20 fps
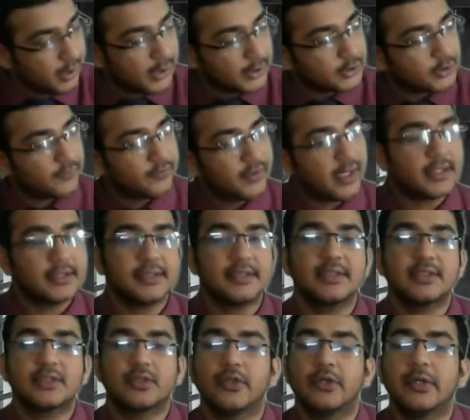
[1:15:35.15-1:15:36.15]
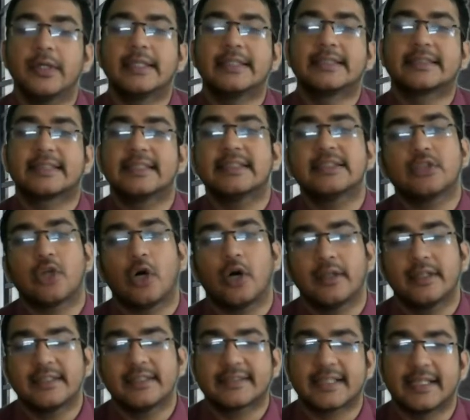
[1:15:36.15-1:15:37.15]
So we are just going to discuss all
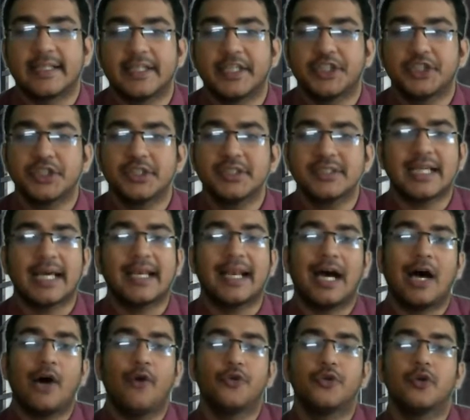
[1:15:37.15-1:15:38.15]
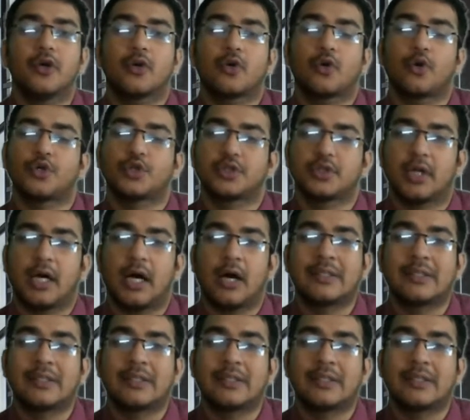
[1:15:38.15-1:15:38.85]
these conditions and how your question